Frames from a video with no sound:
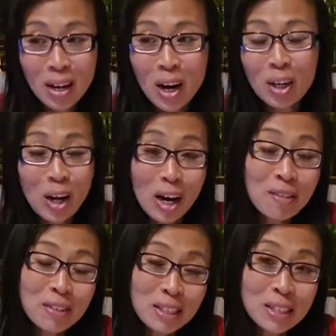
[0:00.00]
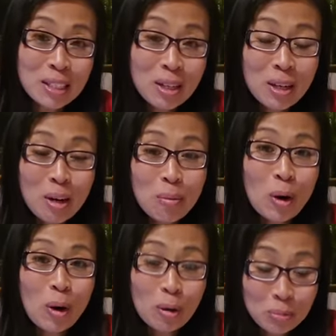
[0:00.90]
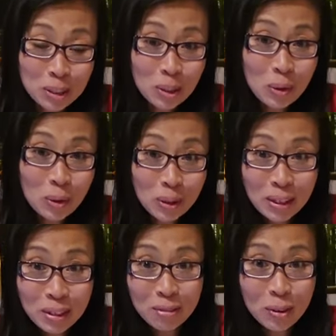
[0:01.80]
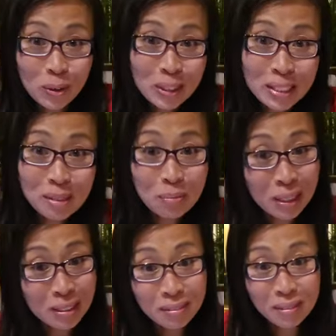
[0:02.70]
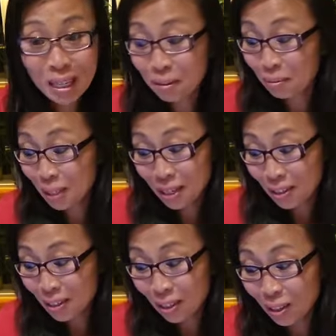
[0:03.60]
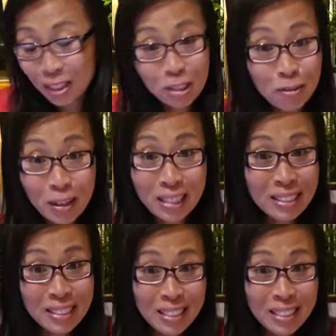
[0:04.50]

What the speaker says: A lot of it is more home decor, of course, but yeah, lots of fun.